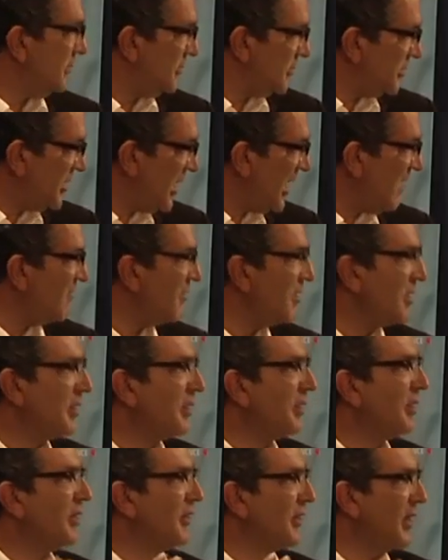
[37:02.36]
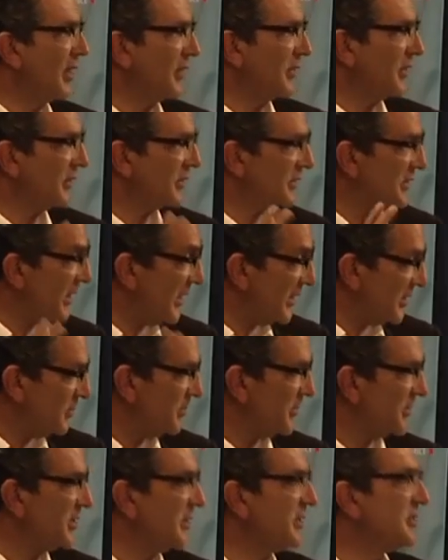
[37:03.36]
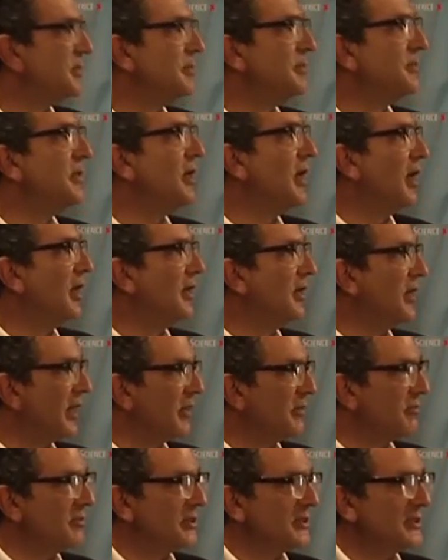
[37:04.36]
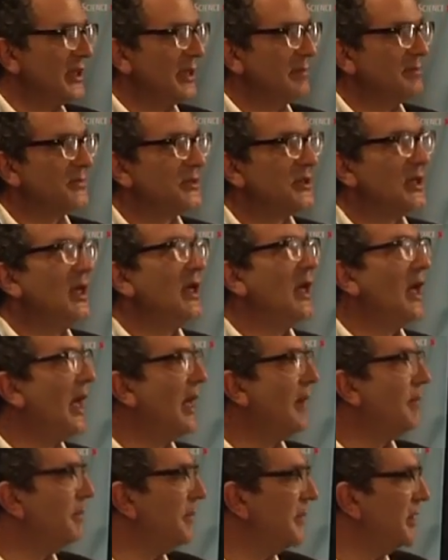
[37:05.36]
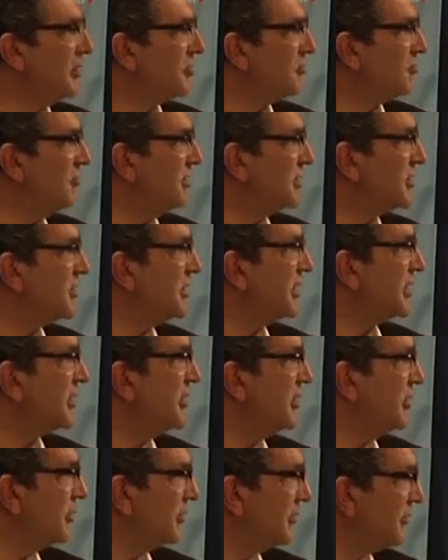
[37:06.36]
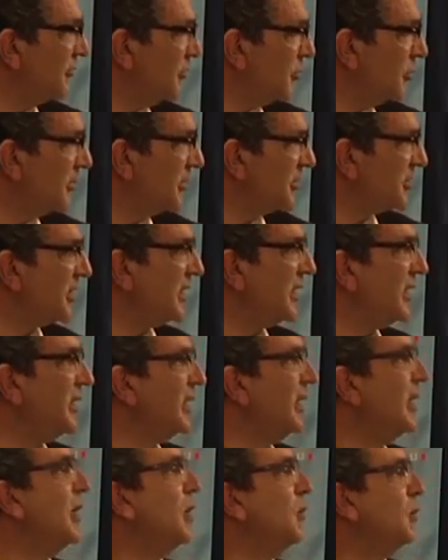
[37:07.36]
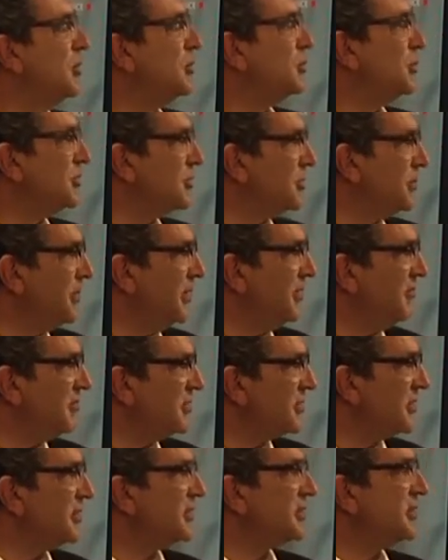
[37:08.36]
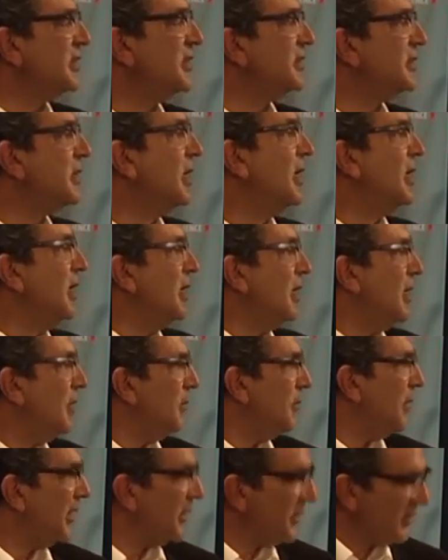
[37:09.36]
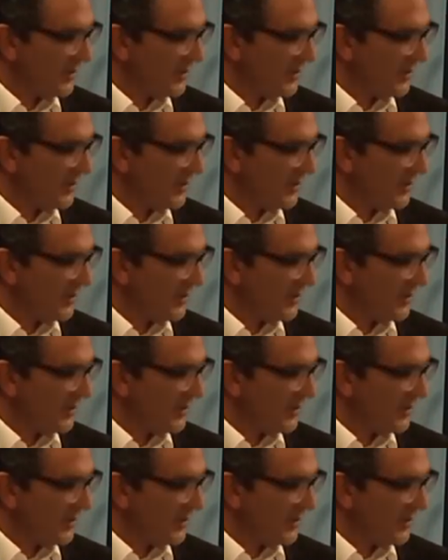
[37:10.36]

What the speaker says: terror, another despotism, another attempt at militaristic uniformity, which was to be resisted by